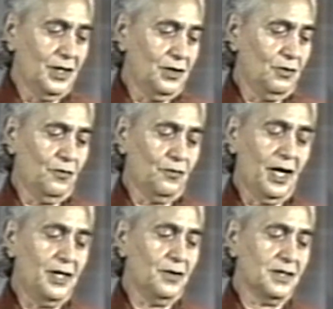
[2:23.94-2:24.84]
then
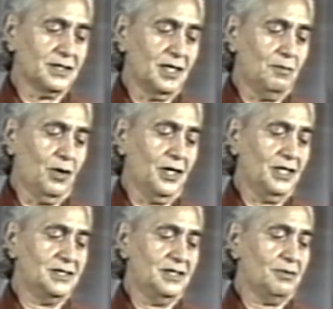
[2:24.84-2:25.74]
you will find yourself,
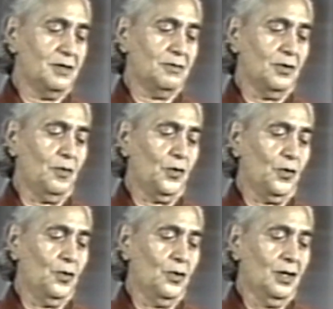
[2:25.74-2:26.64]
body is different
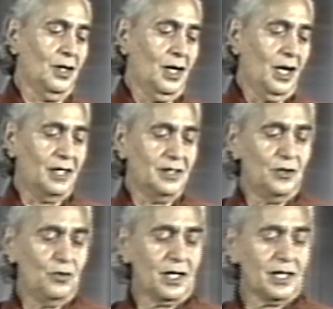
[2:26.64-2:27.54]
from you.
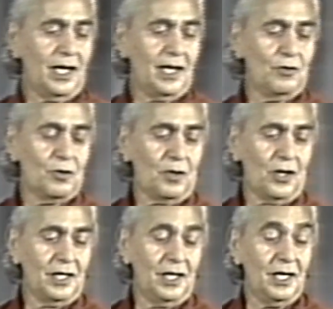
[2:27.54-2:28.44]
And then you are carrying
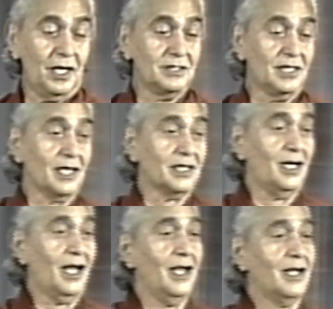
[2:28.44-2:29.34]
your body,
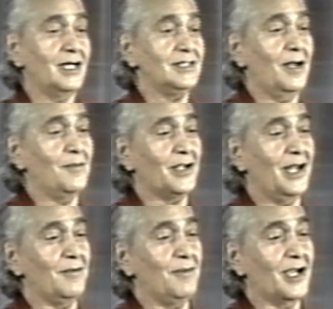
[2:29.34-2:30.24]
exactly like as I
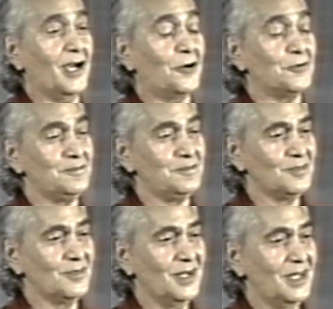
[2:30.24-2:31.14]
am carrying my
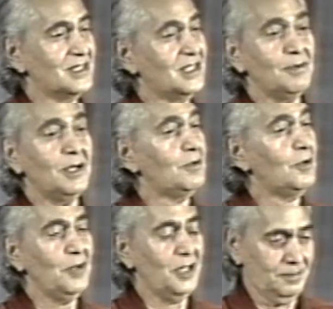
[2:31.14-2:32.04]
gown. It's
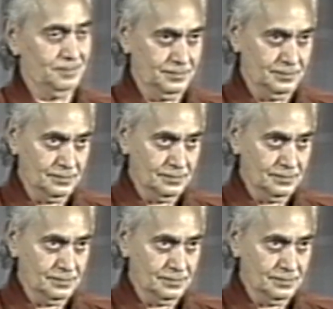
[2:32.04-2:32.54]
different from me.